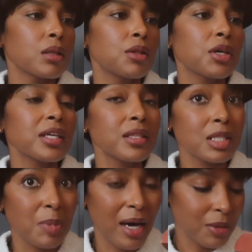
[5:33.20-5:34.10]
Look at
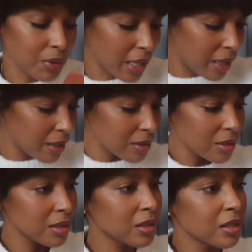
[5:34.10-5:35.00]
this bottle,
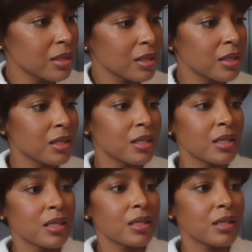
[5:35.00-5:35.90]
guys.
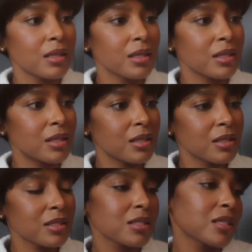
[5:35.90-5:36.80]
Look at
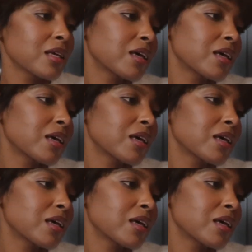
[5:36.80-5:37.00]
this.